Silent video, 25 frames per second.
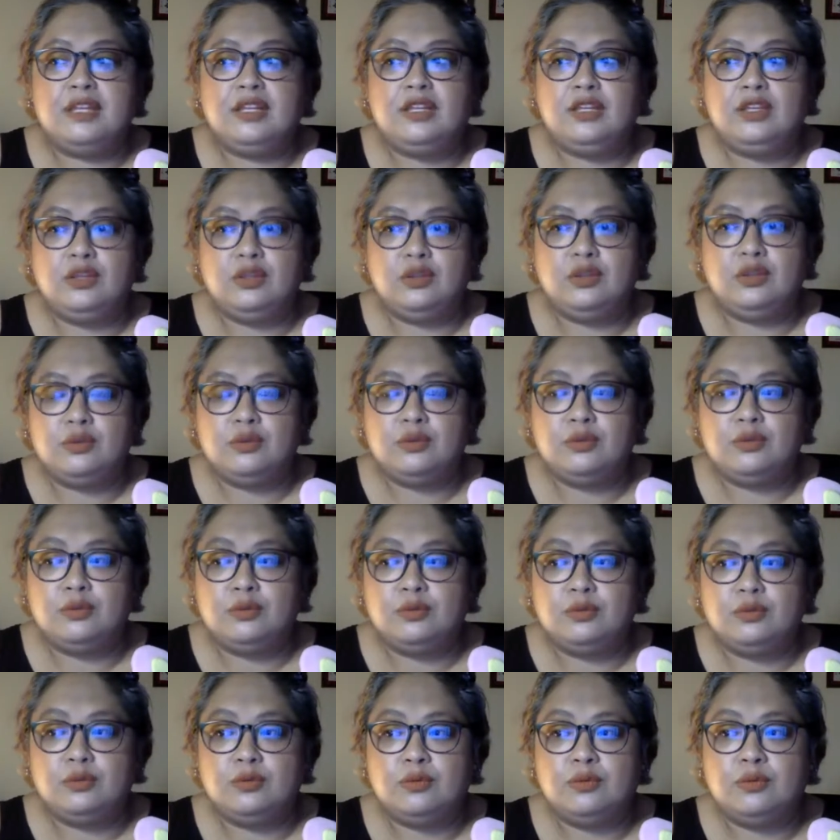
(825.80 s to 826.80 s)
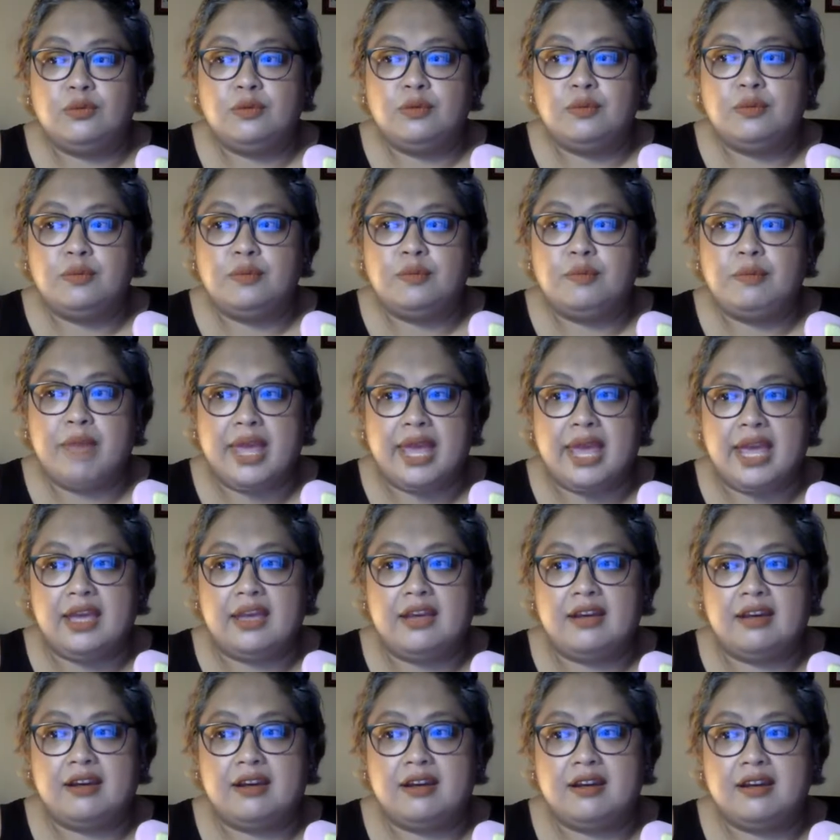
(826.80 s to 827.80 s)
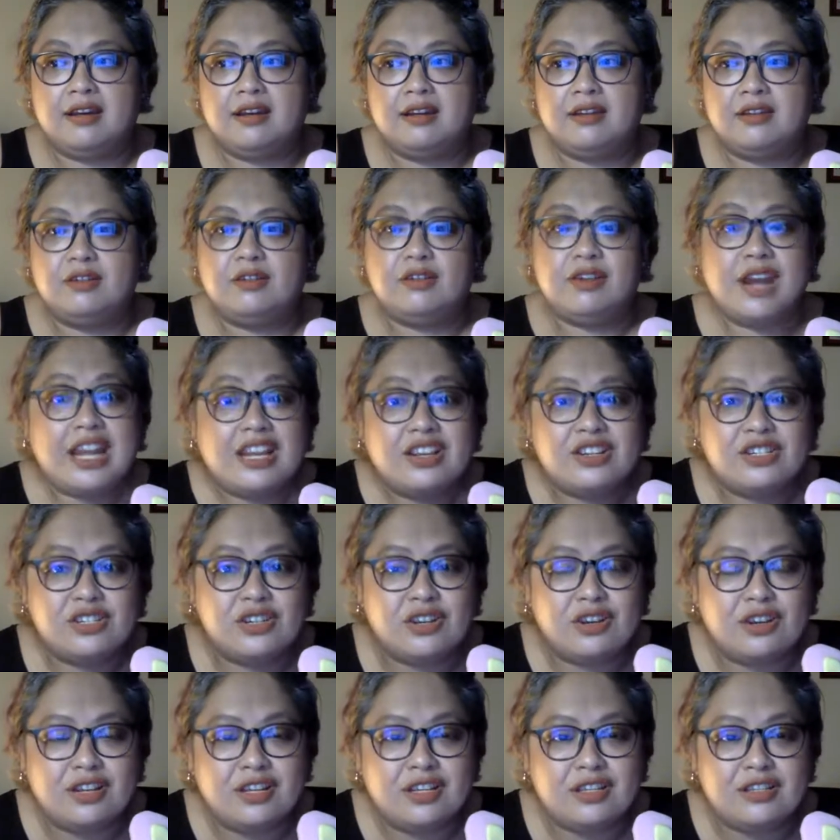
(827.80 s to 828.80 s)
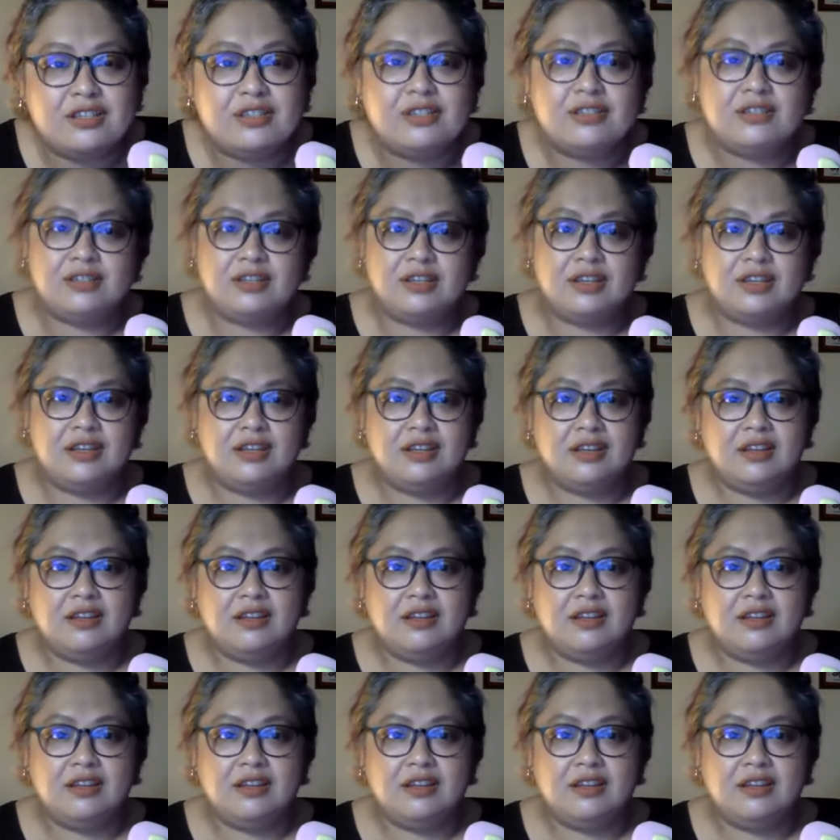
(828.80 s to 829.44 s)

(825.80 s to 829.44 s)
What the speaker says: You make corrections